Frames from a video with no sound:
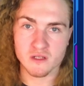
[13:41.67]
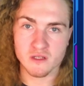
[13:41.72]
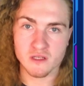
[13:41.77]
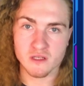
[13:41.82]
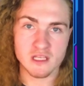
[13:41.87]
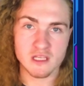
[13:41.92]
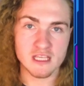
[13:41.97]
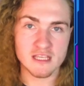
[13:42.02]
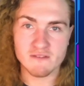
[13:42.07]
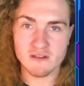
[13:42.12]

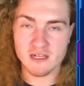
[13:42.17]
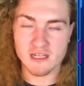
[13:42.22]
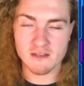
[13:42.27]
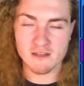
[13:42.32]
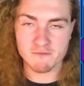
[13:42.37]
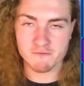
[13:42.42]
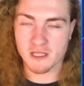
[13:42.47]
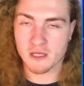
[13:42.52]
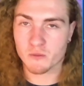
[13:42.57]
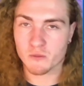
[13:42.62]
even
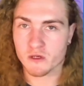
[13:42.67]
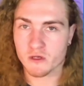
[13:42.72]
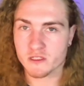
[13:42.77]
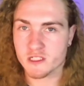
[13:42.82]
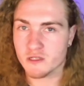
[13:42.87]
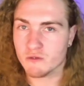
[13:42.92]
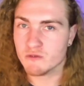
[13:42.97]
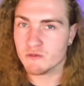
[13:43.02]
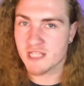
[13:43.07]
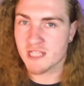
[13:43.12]
if they were
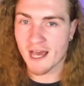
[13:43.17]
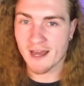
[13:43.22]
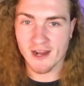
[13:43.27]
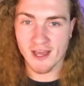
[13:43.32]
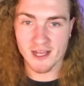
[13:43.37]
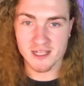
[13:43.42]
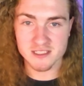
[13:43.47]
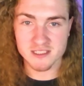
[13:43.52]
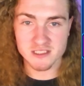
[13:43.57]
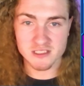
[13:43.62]
to ten
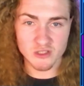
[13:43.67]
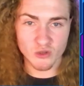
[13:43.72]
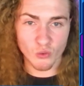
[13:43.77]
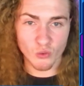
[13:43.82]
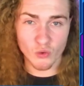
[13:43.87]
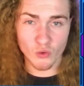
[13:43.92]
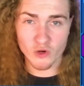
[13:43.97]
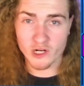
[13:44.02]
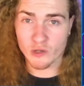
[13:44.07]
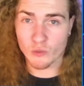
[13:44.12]
X
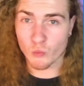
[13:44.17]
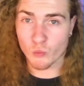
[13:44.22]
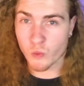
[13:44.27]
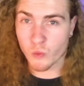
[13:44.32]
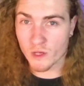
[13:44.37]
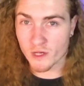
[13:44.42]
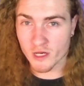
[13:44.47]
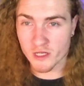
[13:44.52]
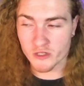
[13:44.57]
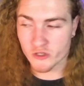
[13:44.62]
or
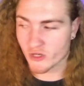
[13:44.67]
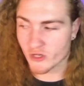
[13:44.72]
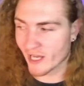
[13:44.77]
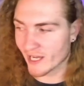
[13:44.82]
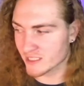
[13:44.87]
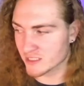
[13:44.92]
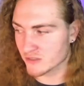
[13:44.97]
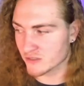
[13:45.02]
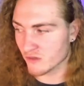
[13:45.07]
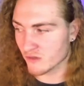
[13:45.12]
one hundred
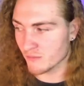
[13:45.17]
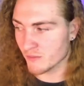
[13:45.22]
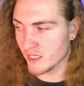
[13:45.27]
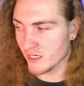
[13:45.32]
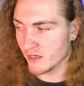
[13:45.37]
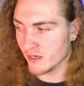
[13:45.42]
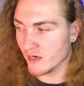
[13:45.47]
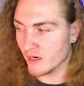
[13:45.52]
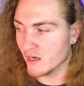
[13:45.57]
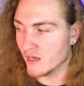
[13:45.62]
X from
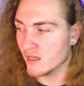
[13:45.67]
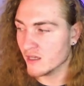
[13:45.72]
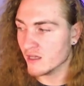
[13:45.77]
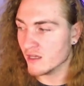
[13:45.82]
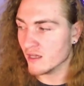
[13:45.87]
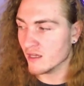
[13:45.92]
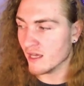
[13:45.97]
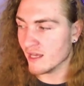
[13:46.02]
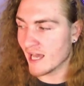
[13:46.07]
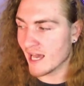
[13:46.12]
here
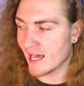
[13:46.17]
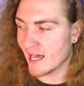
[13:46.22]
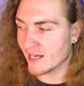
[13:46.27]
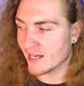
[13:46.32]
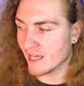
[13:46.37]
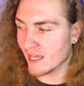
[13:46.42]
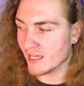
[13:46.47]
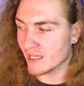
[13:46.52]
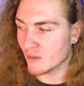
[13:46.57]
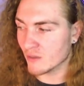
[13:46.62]
and had
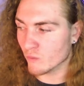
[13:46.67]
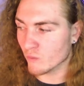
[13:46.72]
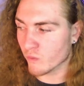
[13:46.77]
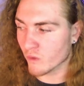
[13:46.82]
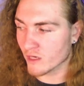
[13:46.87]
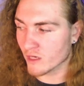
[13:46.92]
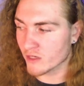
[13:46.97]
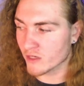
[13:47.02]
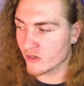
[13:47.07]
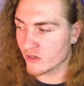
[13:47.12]
a one
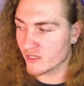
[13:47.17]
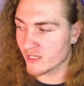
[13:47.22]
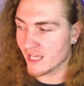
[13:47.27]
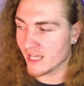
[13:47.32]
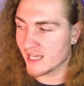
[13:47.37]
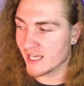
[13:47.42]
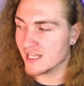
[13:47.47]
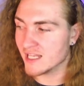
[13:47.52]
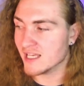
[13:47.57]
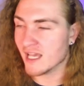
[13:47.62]
hundred
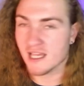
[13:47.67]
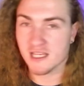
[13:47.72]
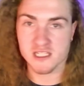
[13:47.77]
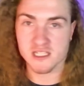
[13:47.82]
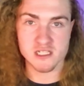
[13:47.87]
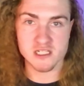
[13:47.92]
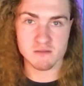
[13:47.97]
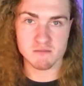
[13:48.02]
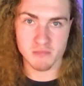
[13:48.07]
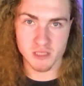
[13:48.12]

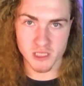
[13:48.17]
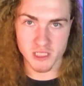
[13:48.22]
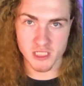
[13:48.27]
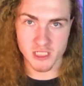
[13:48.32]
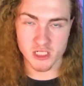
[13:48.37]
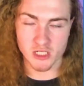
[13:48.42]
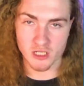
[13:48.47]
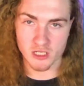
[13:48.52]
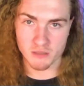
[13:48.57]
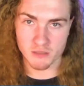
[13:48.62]
eighty-eight million
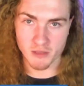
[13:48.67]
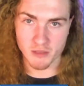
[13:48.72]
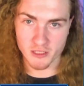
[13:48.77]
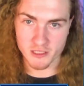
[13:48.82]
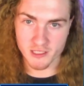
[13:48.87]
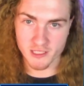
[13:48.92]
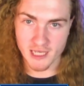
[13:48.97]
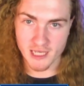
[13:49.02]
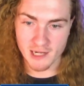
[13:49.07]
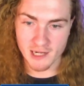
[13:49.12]
dollar
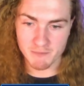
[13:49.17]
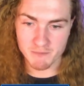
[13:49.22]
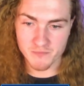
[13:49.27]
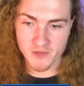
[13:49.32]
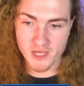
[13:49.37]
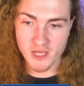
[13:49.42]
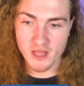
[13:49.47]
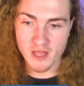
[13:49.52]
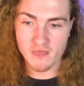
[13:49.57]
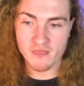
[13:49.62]
market cap,
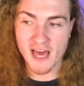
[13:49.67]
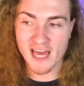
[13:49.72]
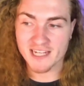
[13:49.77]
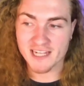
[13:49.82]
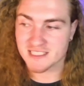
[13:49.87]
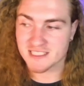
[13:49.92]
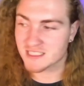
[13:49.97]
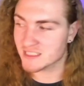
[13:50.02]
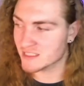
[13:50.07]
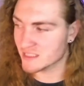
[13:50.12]
that
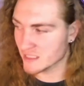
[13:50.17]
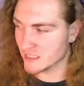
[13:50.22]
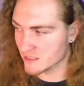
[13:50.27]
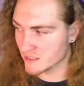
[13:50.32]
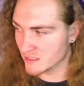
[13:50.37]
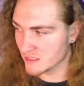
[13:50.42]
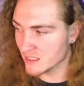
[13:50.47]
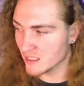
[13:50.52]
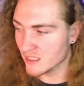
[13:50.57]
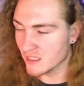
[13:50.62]
is
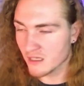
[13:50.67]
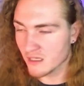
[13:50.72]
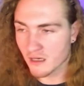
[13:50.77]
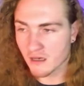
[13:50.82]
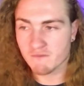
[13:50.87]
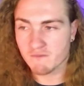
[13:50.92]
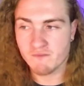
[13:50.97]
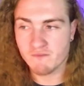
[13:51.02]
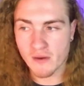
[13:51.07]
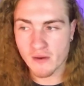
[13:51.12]
still a
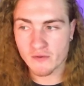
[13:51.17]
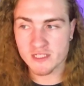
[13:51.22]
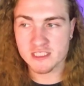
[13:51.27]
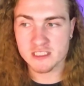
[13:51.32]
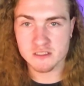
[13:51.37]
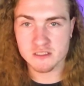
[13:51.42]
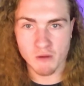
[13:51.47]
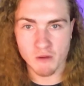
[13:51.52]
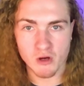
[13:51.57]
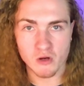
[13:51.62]
very
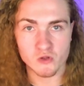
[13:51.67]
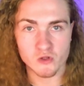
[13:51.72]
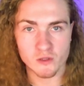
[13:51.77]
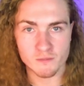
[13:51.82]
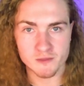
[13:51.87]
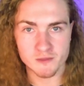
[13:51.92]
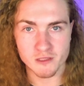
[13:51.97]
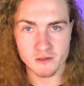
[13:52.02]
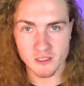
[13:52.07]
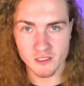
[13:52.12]
small
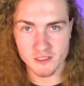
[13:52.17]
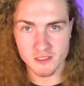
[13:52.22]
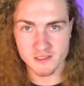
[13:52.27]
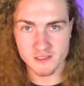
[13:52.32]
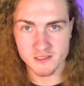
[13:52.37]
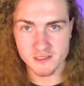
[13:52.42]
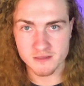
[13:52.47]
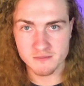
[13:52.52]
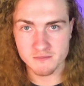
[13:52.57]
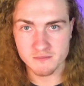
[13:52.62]
cryptocurrency.